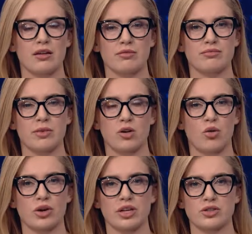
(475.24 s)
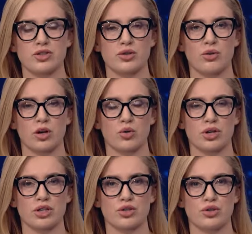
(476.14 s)
uh, according to
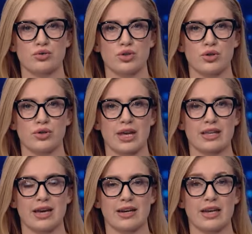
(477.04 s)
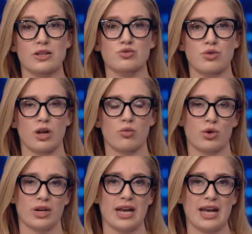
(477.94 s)
according to you, do you think that Israel
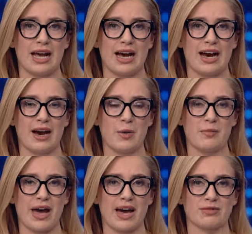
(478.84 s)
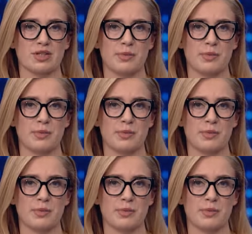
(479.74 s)
would um, have to